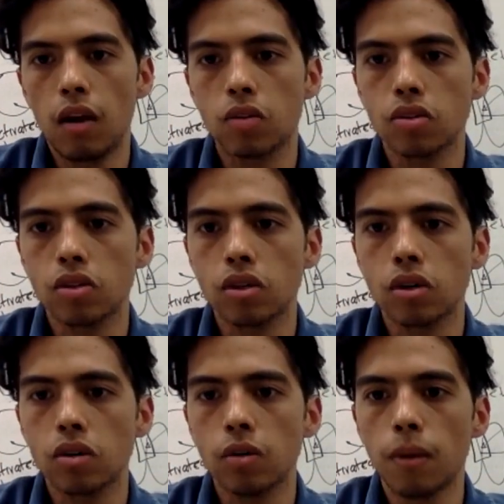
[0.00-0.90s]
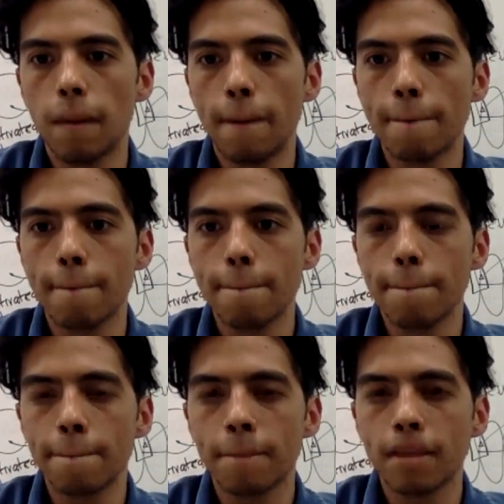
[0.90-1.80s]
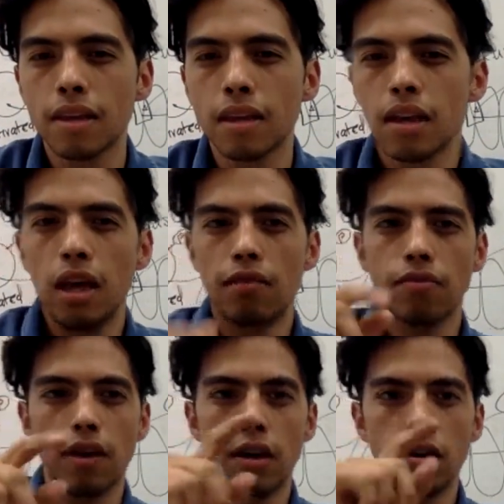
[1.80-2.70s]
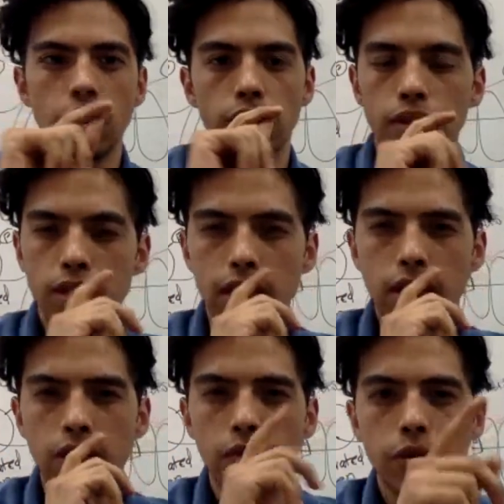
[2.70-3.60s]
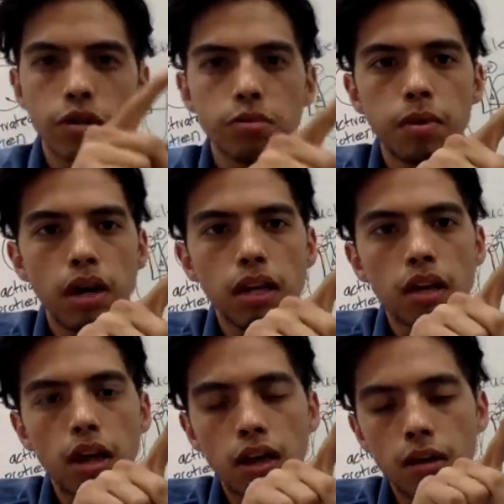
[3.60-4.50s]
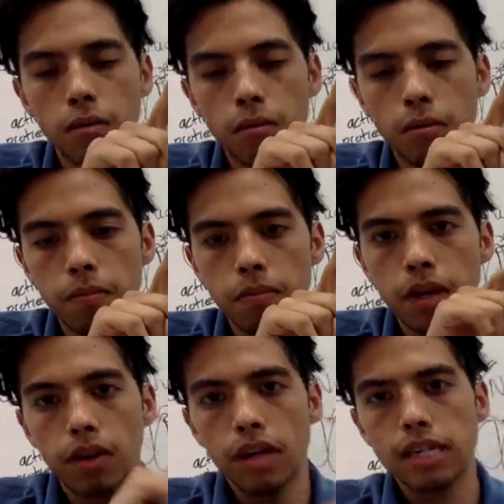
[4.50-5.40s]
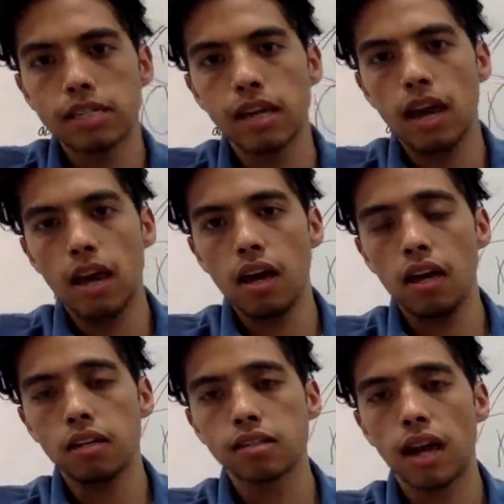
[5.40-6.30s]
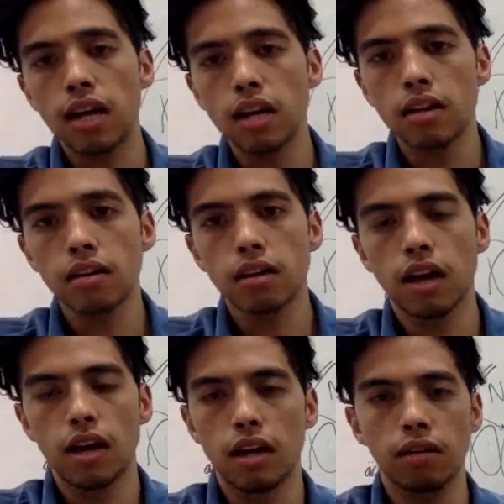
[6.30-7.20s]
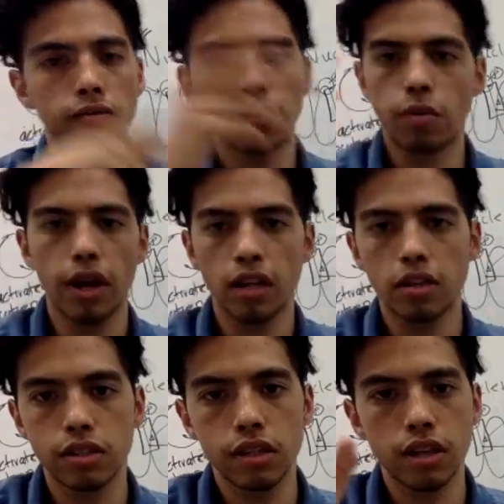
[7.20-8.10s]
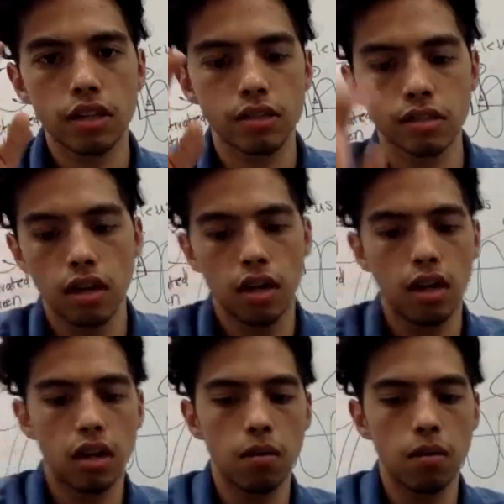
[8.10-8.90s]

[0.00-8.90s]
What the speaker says: And also, if I don't know if there's any new viewers, but there is a sign-in, kind of like for a regular CSS.